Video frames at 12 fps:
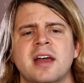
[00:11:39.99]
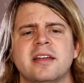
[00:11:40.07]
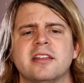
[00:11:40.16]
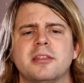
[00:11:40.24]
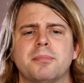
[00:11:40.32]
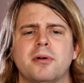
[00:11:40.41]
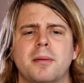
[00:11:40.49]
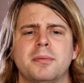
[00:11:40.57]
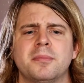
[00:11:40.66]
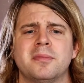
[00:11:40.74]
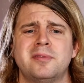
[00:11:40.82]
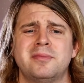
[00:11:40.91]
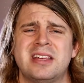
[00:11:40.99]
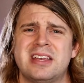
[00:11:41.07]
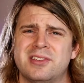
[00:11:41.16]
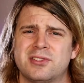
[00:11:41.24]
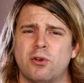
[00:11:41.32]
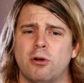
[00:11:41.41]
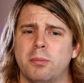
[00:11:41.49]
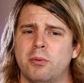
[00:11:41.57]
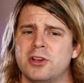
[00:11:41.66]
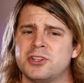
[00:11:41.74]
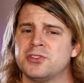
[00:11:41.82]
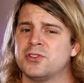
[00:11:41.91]
yet the problem is
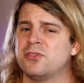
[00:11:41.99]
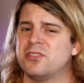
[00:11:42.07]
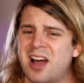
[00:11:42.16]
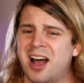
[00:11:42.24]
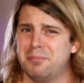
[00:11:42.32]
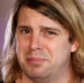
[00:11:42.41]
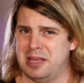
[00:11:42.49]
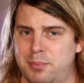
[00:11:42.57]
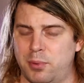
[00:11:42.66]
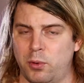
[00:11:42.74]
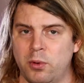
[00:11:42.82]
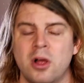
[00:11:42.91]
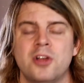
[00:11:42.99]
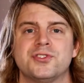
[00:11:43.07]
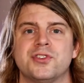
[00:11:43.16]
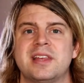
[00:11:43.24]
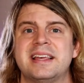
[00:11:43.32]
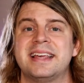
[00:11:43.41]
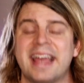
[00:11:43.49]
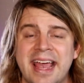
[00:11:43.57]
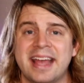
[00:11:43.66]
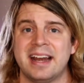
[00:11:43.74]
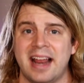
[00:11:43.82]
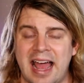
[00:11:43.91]
corporations are not people, so they
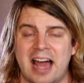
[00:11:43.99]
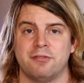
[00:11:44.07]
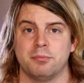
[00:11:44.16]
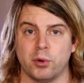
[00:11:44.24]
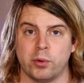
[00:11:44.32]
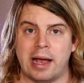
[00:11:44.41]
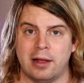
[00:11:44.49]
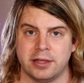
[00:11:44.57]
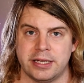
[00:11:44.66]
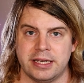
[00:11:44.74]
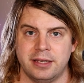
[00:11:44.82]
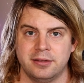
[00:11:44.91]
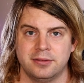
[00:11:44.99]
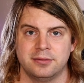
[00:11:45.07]
can't have morality.